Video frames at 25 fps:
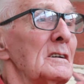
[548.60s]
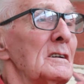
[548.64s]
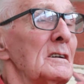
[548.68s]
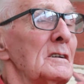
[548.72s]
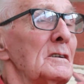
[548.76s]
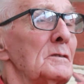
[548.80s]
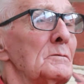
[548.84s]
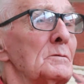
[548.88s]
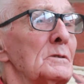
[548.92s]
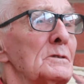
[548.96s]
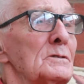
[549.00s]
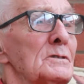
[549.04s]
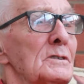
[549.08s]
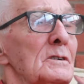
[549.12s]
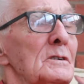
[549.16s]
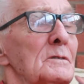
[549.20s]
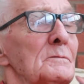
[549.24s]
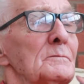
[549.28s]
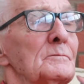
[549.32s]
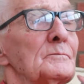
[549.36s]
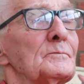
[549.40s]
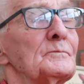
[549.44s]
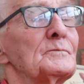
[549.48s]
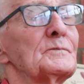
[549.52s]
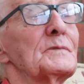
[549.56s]
he was
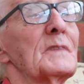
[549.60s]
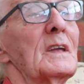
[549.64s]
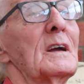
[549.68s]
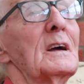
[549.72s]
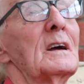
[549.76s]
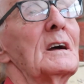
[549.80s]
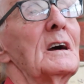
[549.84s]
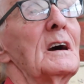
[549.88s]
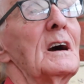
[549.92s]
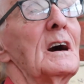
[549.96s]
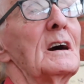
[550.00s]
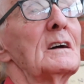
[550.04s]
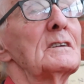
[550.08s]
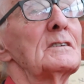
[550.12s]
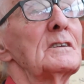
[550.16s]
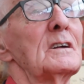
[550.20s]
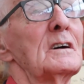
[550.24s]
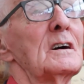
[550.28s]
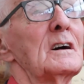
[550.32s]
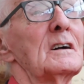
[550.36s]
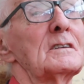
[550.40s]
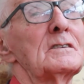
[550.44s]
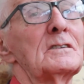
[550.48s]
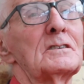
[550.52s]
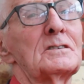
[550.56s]
a
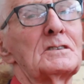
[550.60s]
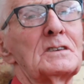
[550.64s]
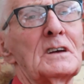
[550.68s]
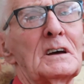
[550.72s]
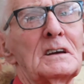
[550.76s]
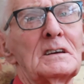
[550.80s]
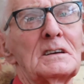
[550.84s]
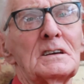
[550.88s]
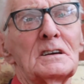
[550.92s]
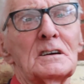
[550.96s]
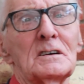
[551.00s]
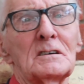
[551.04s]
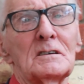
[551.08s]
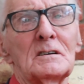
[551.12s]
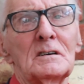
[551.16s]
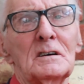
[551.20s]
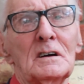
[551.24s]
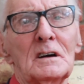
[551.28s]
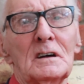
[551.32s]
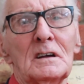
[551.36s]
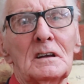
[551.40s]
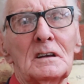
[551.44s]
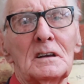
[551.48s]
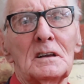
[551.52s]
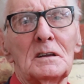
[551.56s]
undertaker,
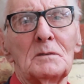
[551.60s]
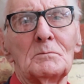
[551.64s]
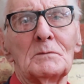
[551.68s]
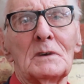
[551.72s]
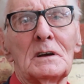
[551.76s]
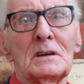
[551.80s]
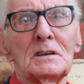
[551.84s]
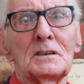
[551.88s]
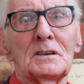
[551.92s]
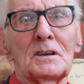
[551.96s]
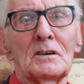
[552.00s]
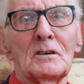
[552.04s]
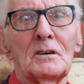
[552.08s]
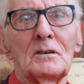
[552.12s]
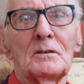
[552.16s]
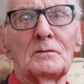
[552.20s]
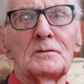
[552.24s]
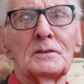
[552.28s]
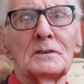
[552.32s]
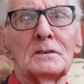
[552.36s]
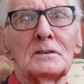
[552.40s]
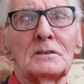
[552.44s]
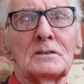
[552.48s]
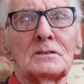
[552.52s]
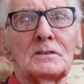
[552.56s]
and he made
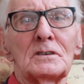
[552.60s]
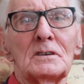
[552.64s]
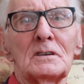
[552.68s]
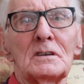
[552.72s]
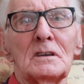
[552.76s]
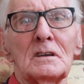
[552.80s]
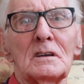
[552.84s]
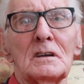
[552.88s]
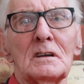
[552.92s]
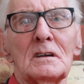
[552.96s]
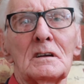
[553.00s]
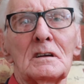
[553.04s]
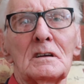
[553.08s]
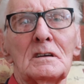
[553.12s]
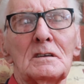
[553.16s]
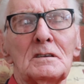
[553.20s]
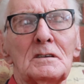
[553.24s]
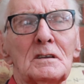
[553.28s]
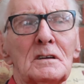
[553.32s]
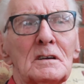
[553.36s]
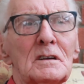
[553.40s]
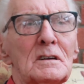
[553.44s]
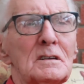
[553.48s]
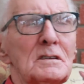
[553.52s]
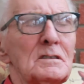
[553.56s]
coffins, and
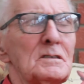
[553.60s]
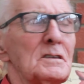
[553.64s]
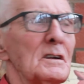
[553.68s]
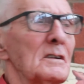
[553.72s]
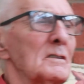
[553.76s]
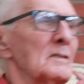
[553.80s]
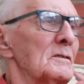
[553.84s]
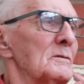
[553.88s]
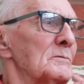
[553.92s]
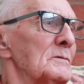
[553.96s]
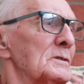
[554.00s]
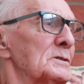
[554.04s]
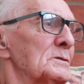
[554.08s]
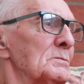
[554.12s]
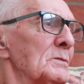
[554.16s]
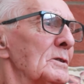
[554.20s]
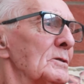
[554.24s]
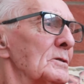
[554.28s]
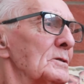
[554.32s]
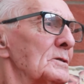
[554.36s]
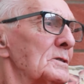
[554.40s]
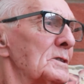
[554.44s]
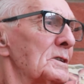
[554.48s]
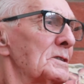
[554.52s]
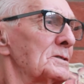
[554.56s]
he'd done
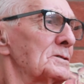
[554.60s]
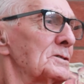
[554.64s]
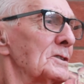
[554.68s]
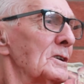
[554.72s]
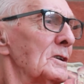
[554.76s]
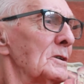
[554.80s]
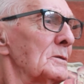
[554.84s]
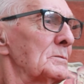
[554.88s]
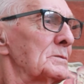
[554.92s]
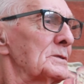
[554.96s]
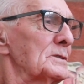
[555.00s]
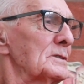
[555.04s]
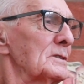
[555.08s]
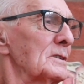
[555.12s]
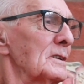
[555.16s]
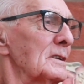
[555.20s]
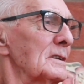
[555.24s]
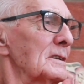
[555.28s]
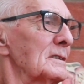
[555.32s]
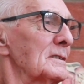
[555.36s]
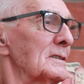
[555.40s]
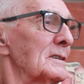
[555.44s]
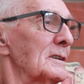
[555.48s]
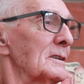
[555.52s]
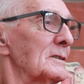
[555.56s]
small jobs,
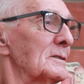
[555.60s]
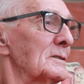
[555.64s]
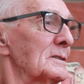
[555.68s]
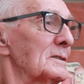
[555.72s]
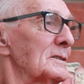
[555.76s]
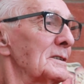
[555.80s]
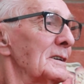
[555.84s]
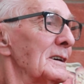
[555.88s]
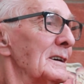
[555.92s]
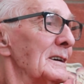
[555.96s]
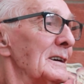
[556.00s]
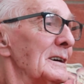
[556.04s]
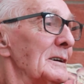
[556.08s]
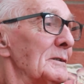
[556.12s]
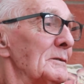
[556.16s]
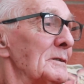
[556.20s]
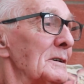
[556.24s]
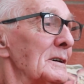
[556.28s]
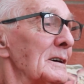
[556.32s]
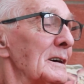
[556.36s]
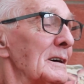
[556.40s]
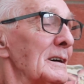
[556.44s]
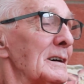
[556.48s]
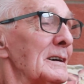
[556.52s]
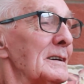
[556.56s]

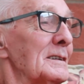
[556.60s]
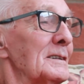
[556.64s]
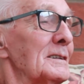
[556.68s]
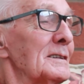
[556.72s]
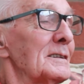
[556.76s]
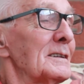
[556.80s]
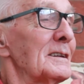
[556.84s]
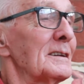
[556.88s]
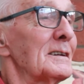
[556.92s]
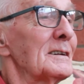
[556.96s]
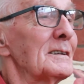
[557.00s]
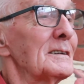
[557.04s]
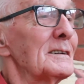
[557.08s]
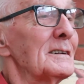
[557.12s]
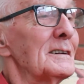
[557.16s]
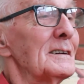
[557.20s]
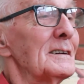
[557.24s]
and they